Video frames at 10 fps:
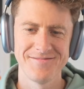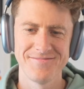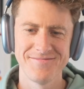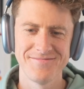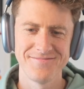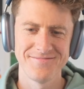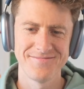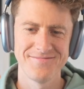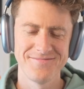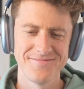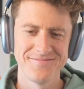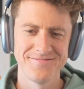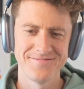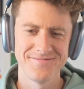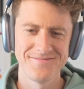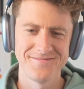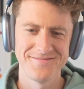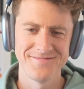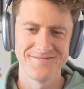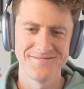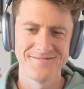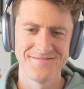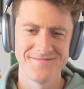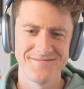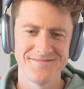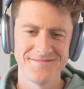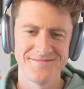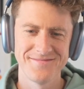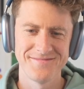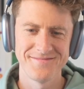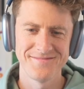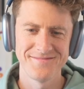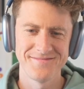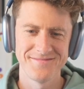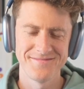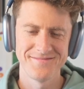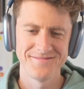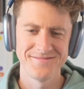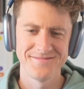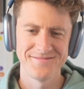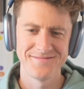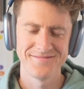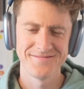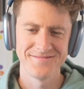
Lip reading: No words are spoken by the person on screen.